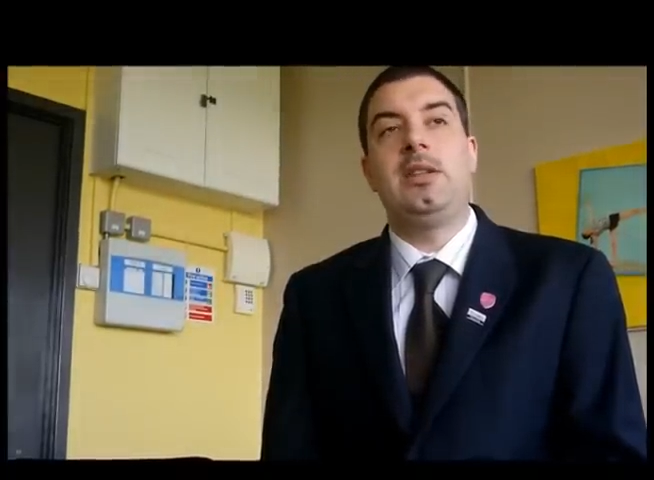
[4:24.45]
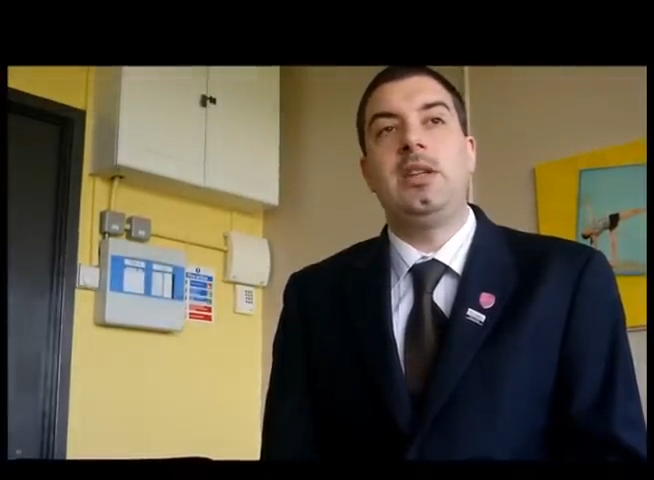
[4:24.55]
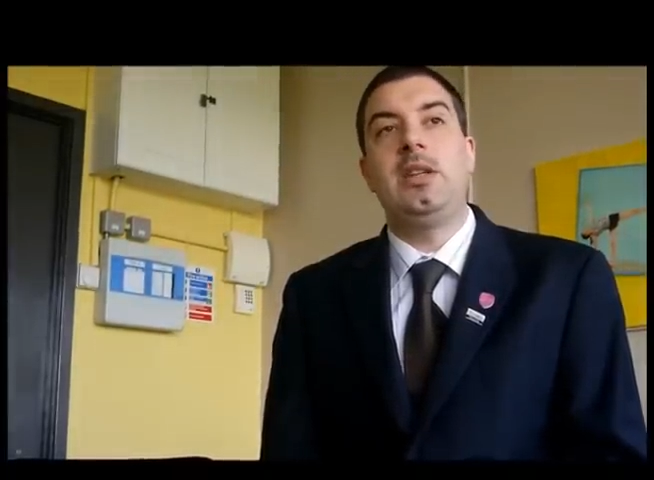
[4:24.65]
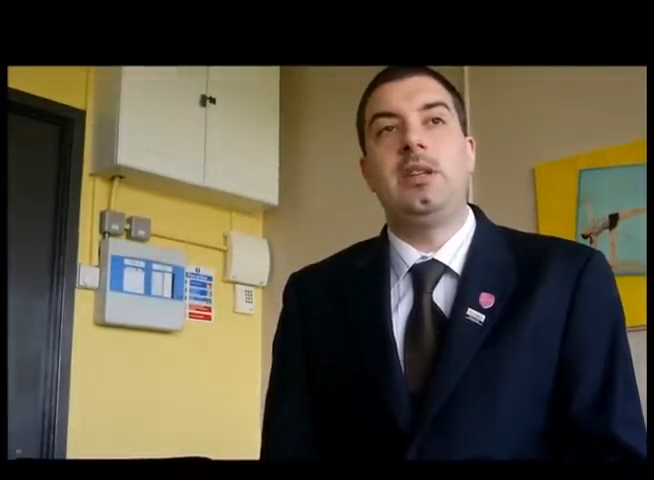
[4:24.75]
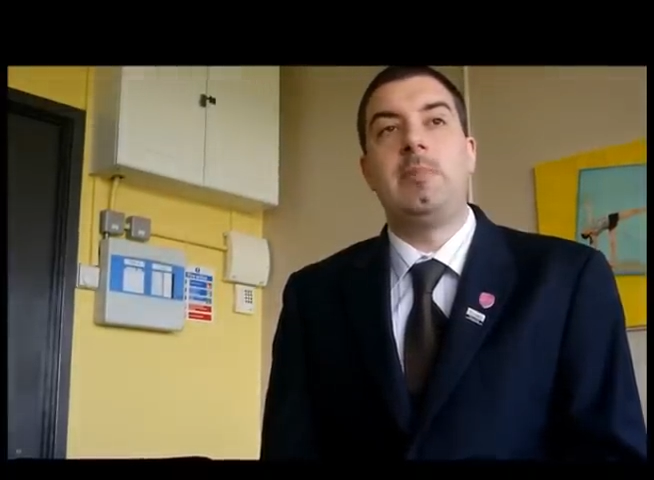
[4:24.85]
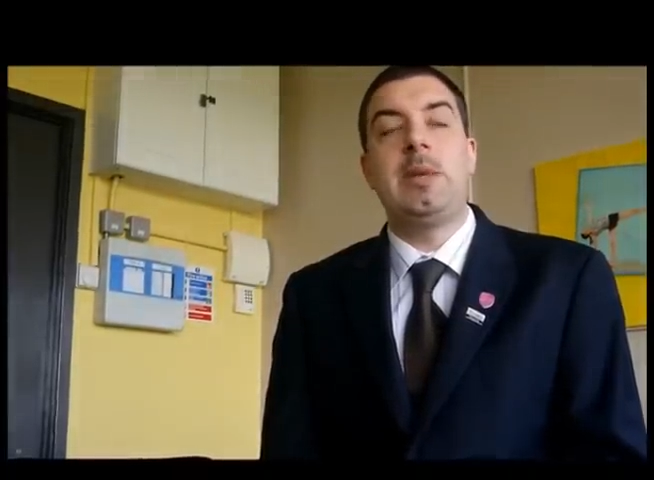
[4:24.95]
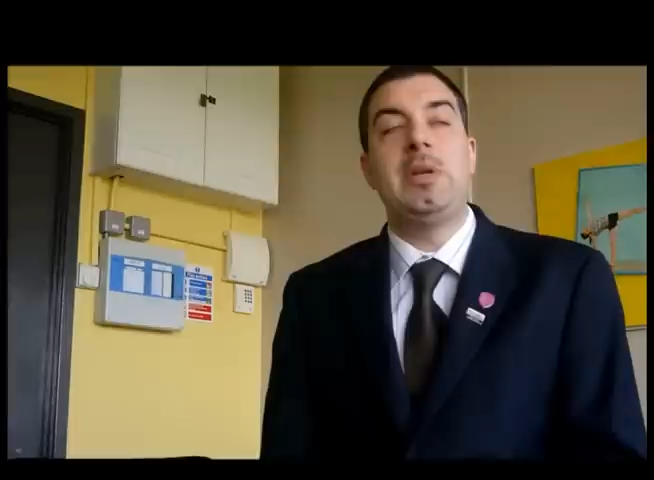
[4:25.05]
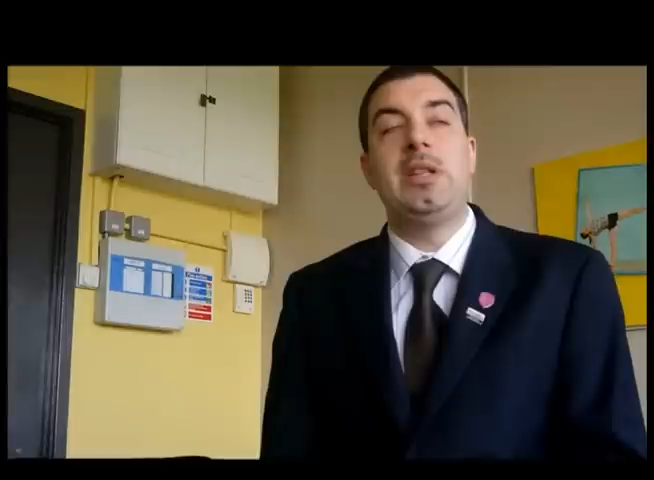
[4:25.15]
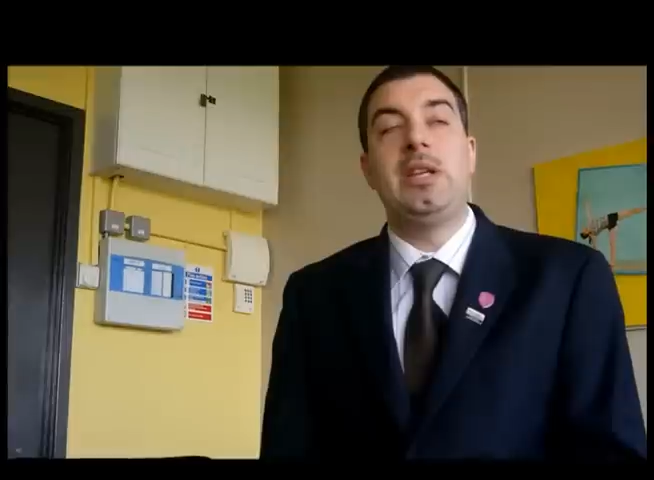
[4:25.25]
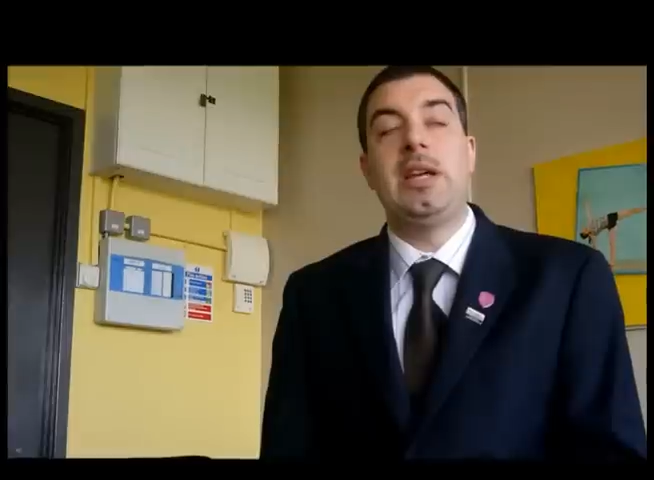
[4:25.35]
the
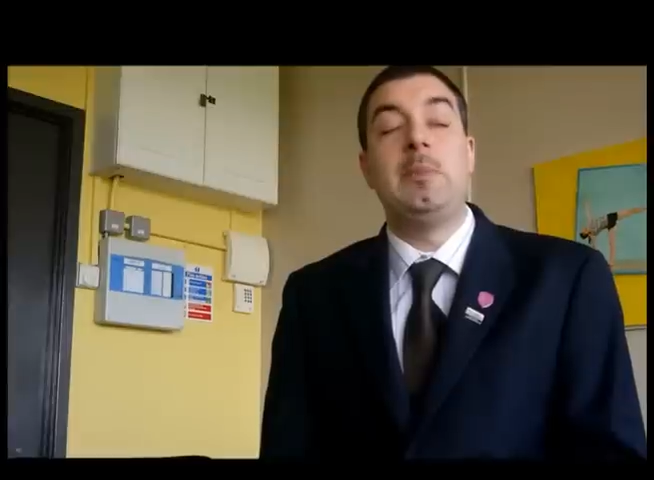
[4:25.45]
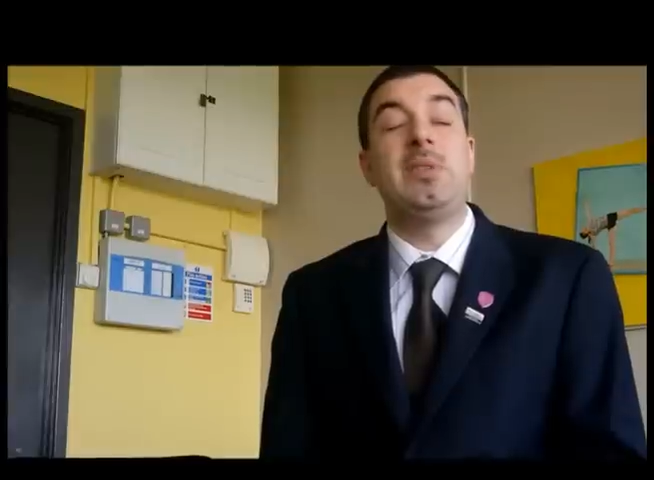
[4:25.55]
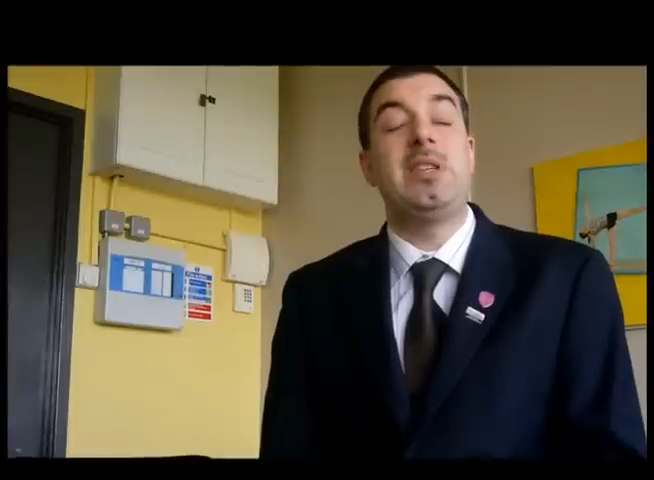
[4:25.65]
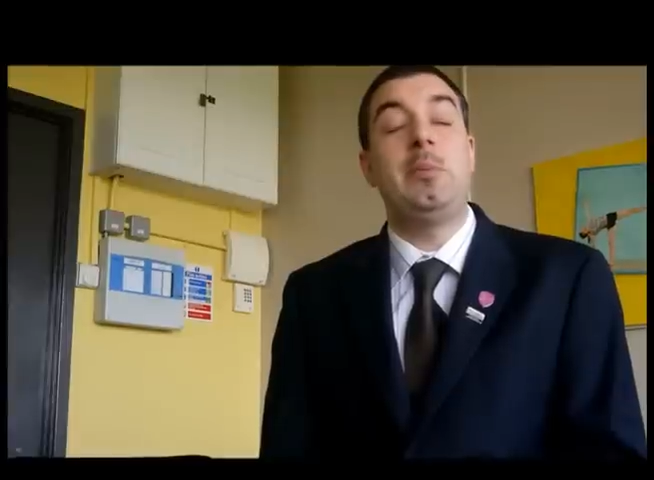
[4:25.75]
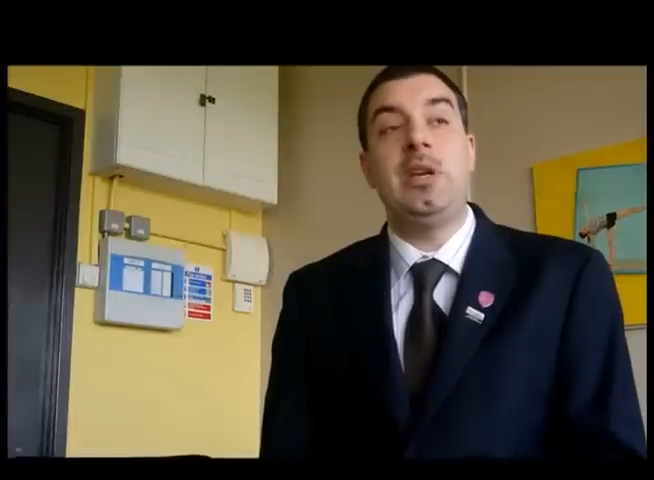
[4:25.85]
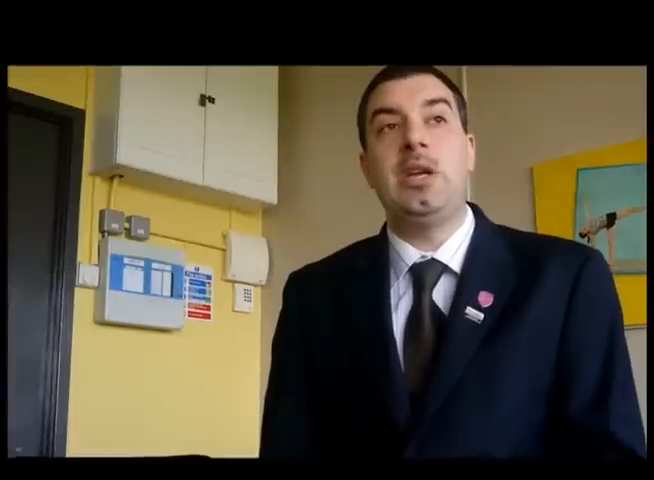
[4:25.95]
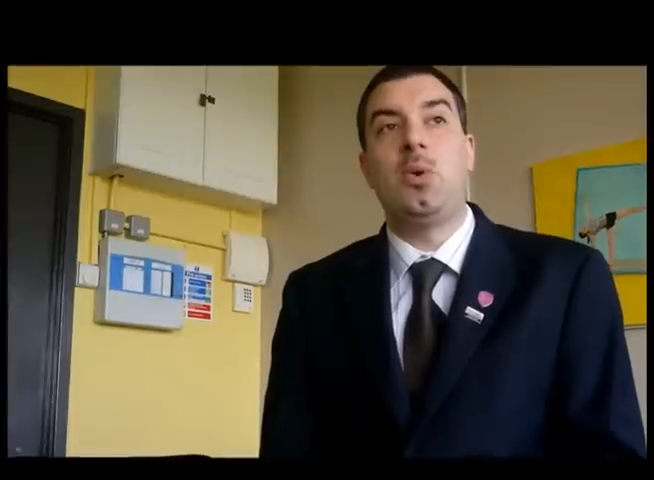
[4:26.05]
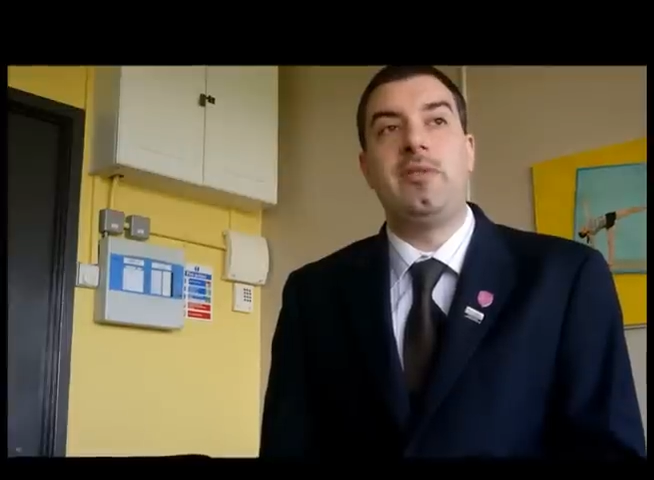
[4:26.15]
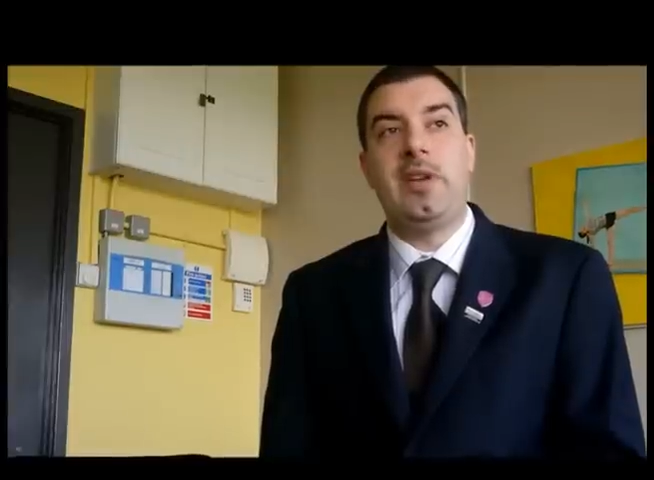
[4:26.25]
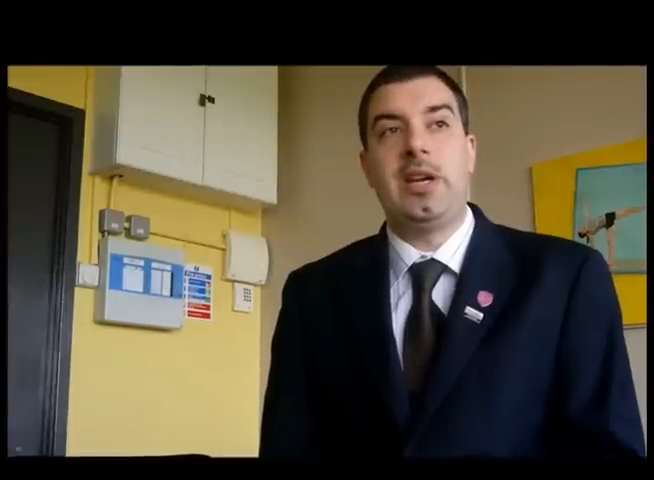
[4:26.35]
maybe the M C P
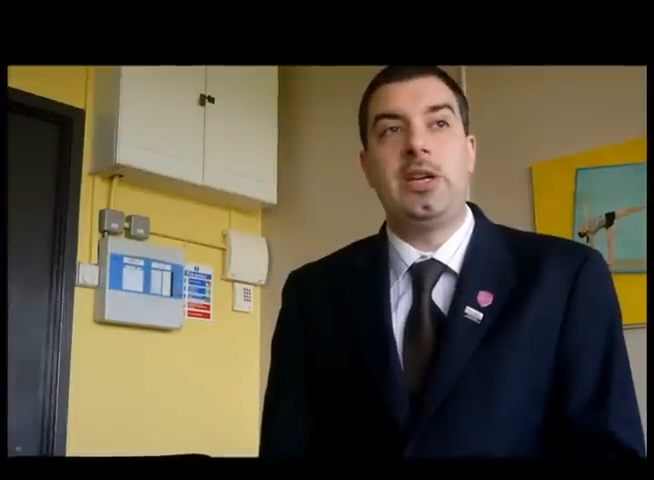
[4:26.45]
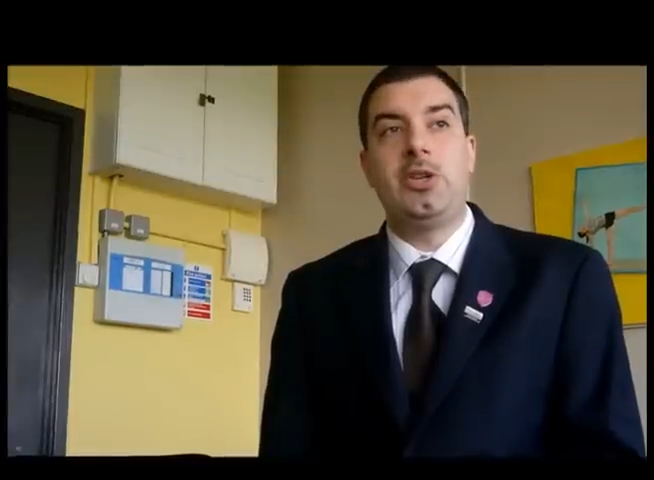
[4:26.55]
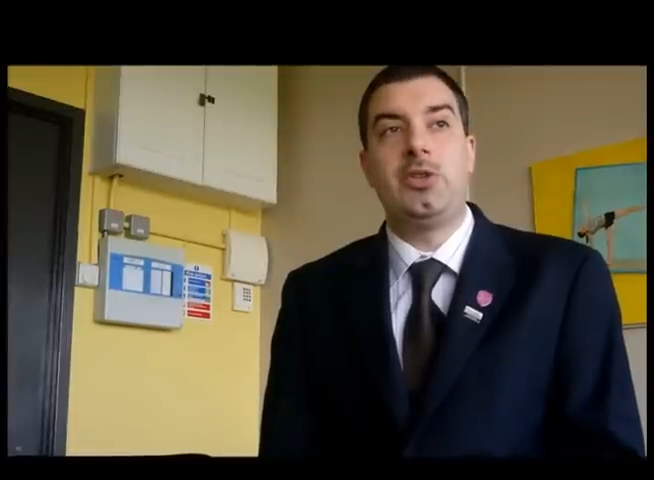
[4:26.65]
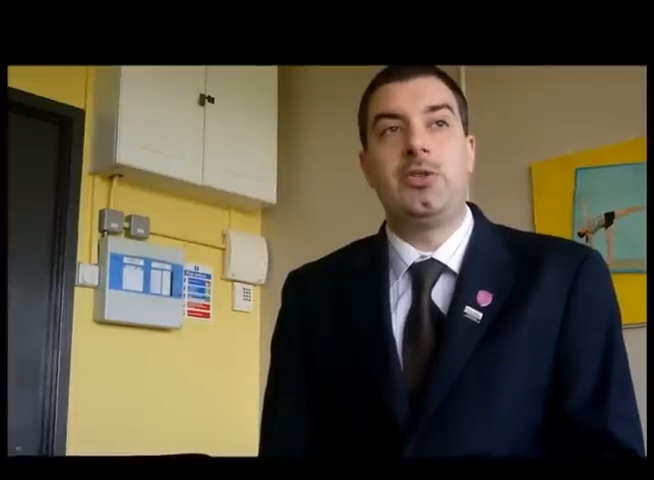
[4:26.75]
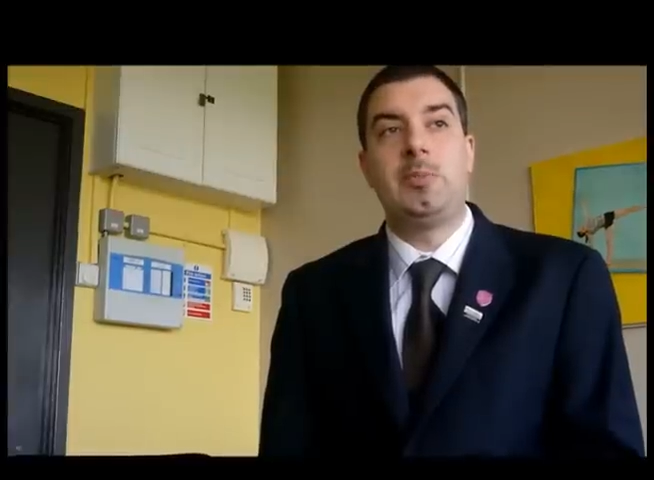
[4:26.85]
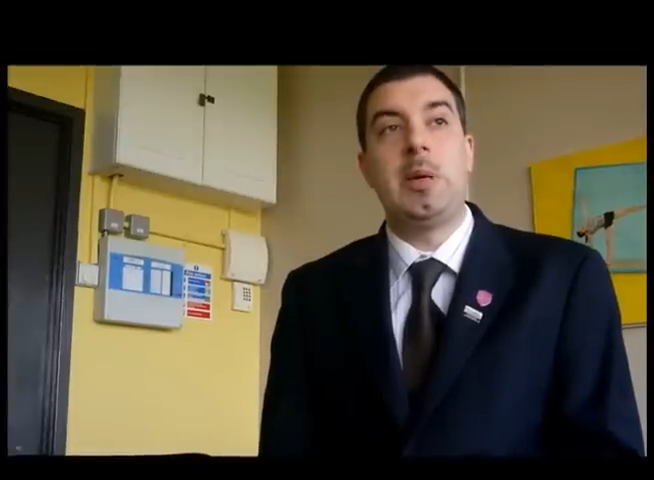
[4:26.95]
qualifications,